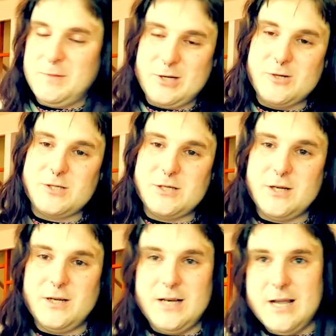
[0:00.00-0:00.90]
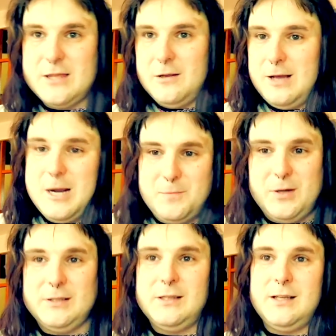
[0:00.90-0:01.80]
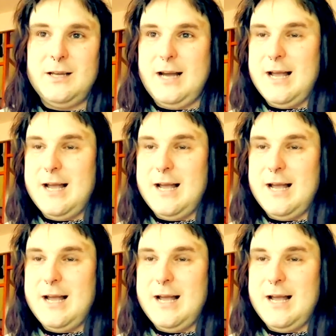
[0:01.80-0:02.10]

be sure to hit the like button